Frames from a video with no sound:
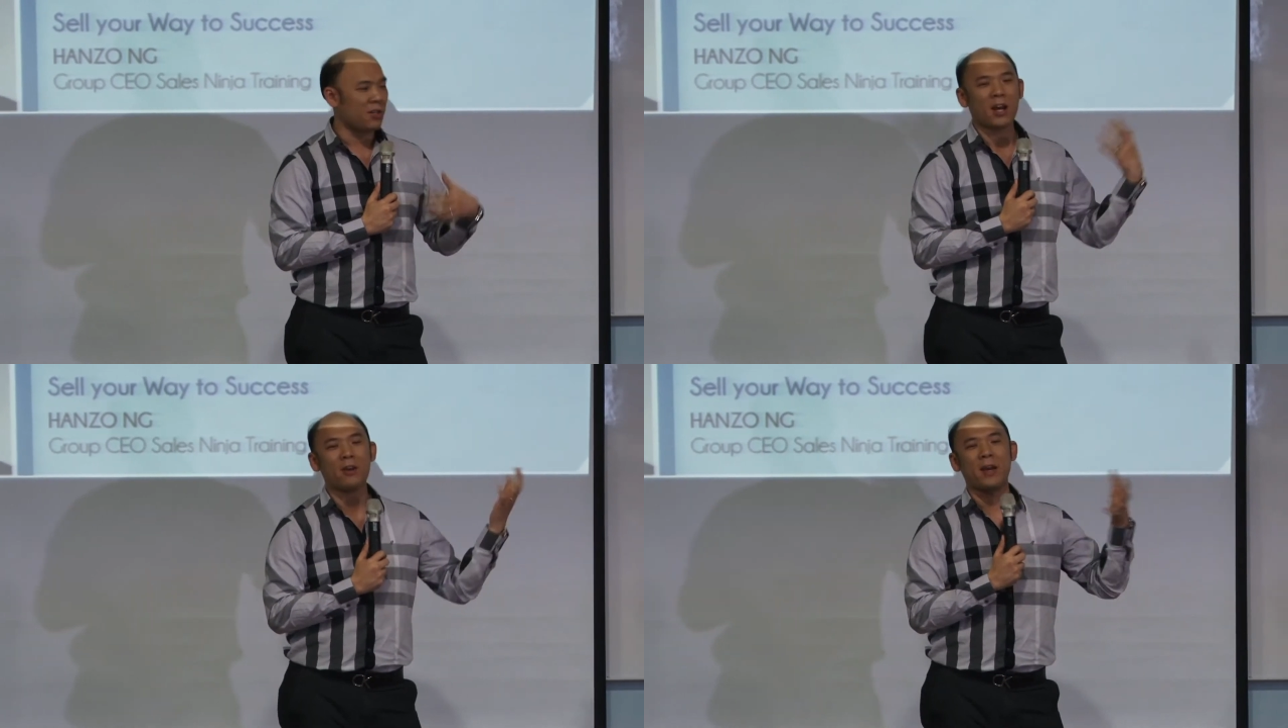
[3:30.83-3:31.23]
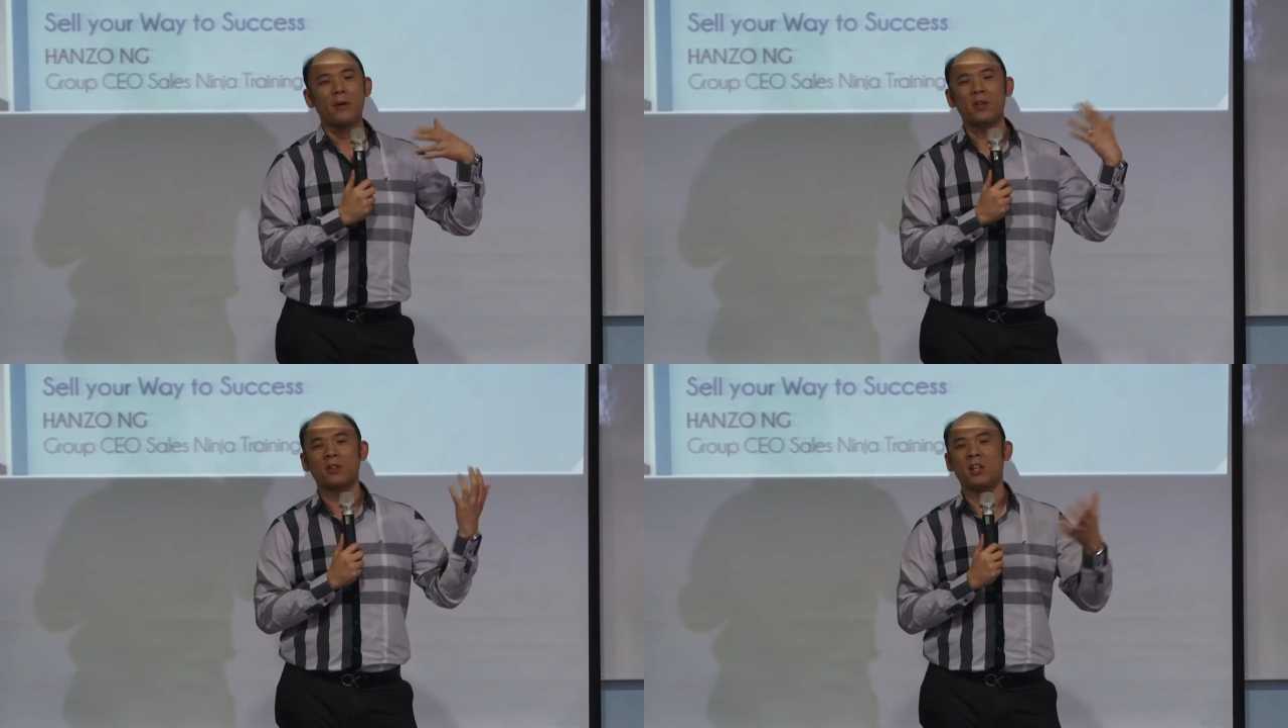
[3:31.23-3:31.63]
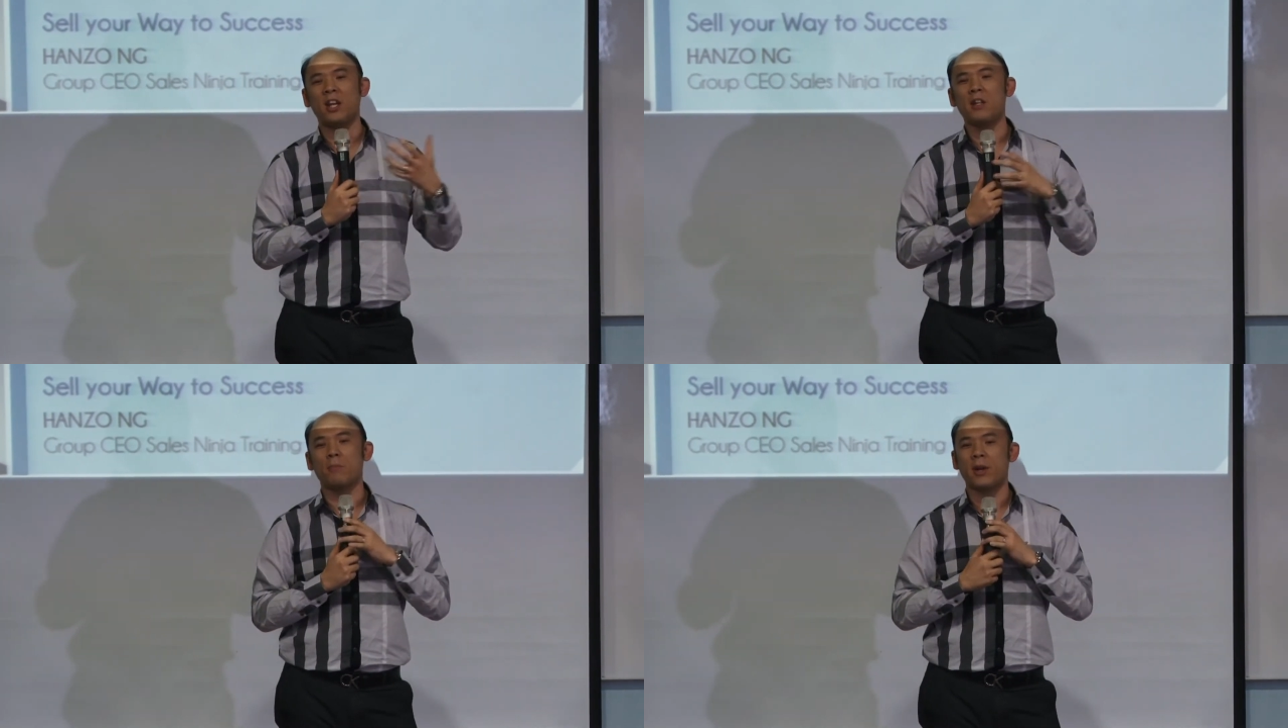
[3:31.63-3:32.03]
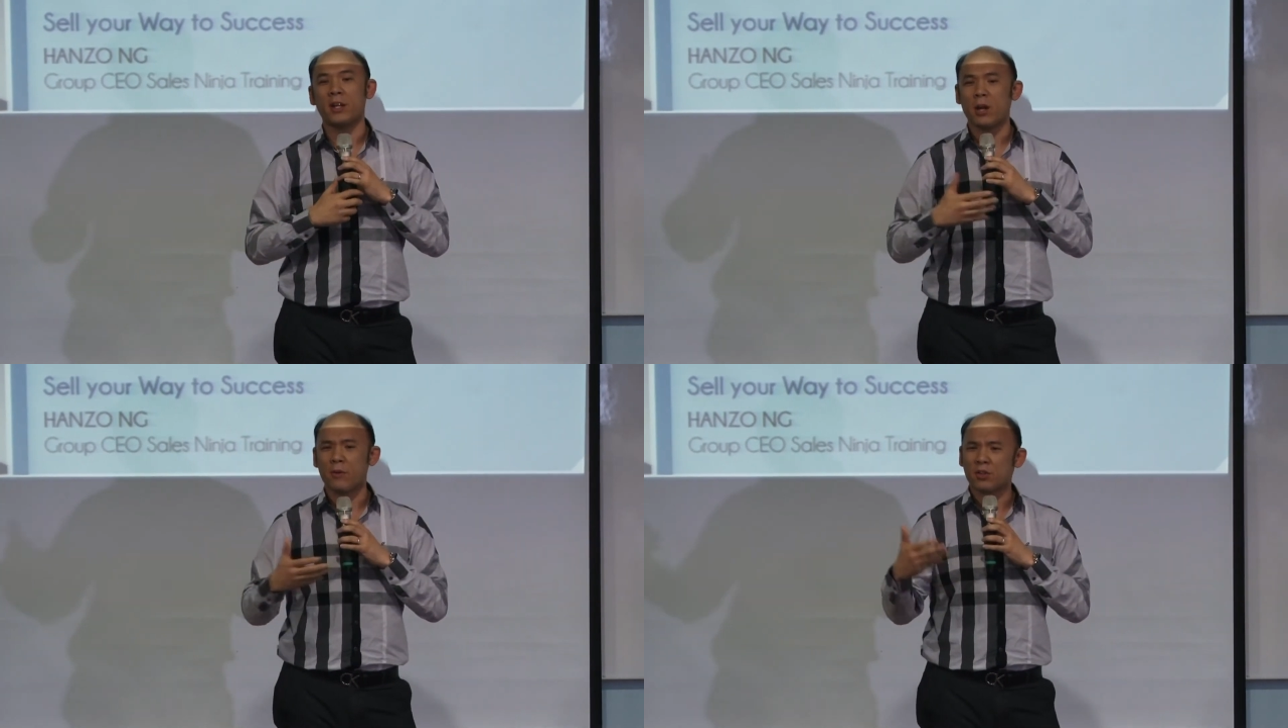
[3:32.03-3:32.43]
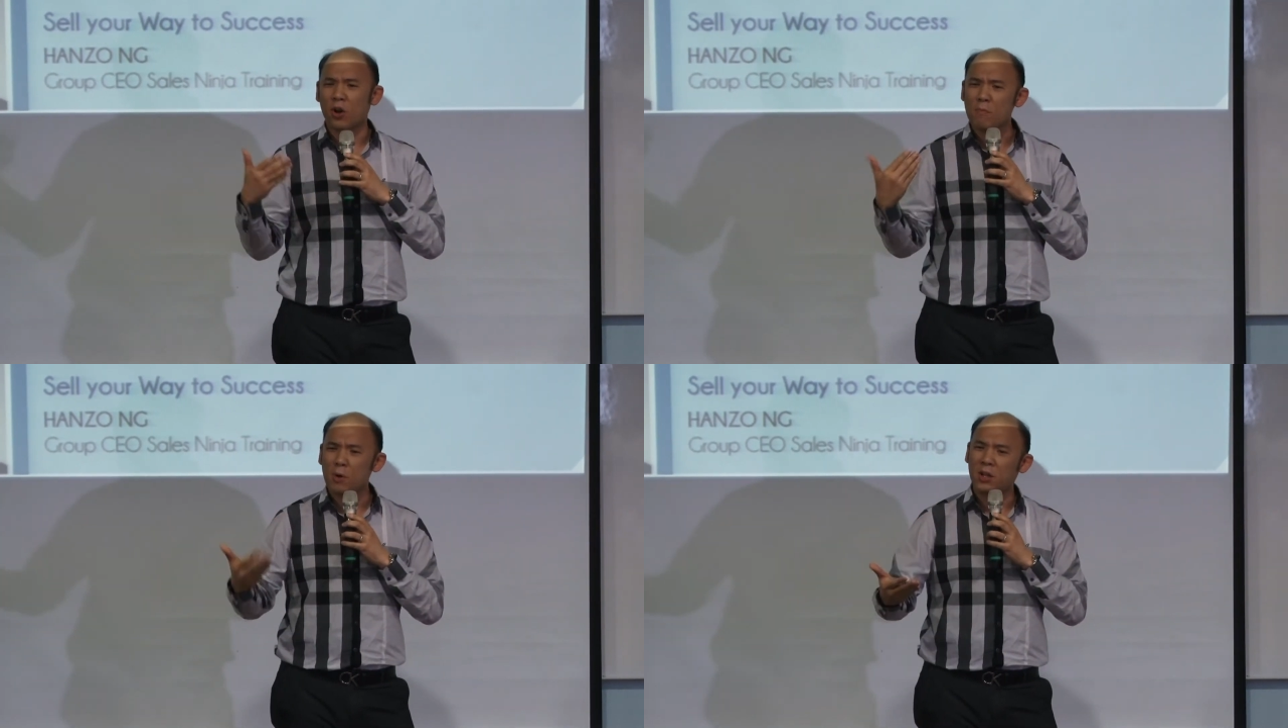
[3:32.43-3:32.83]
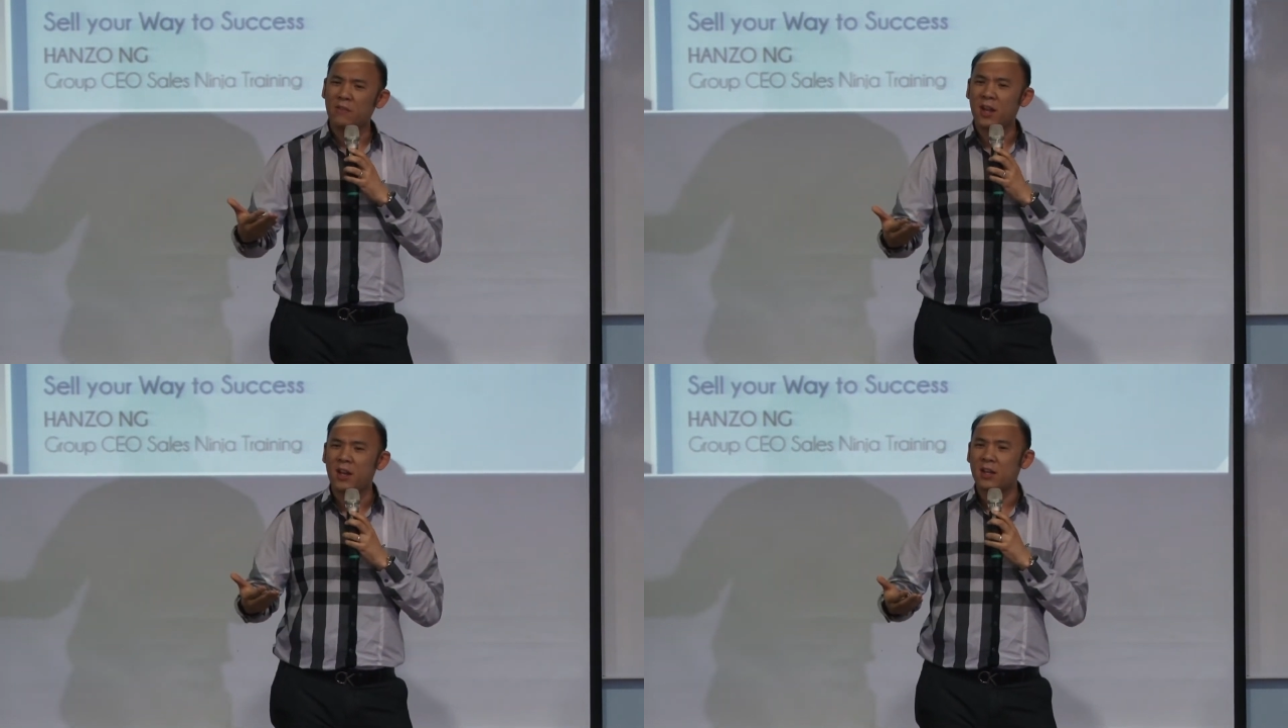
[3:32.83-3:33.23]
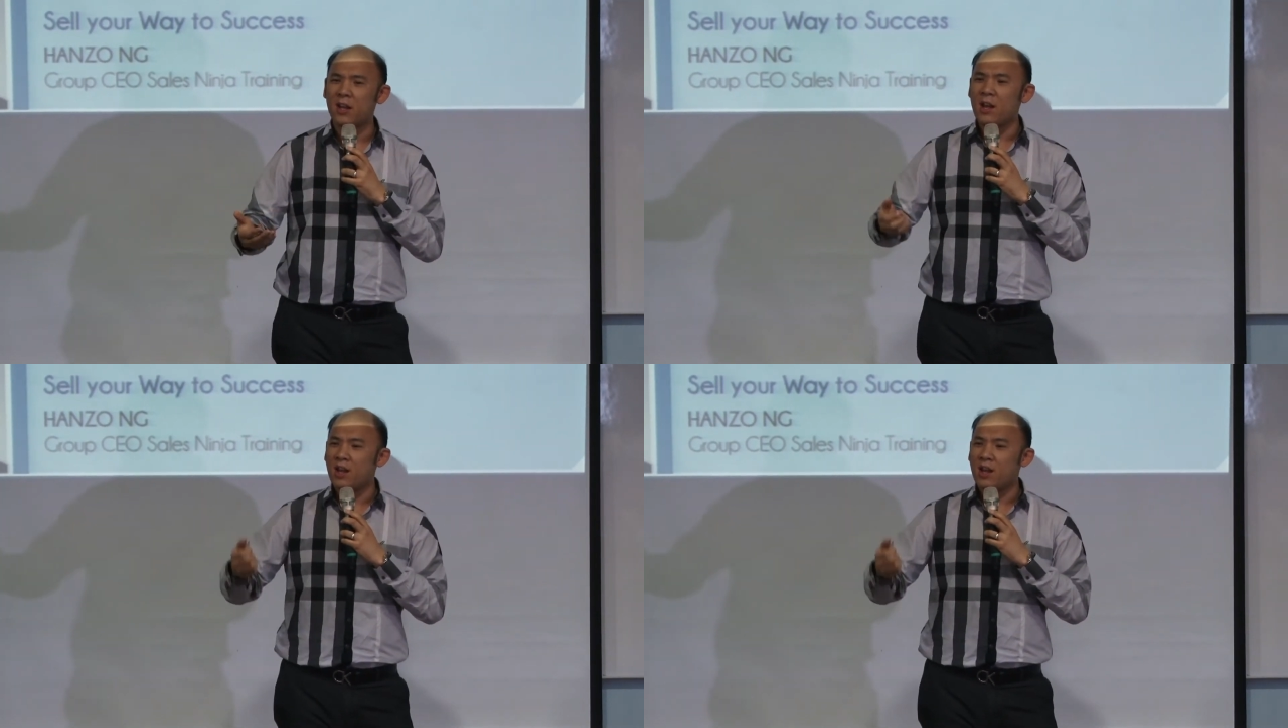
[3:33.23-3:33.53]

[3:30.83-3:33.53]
So anyway, I was clean the brain. So I was so motivated,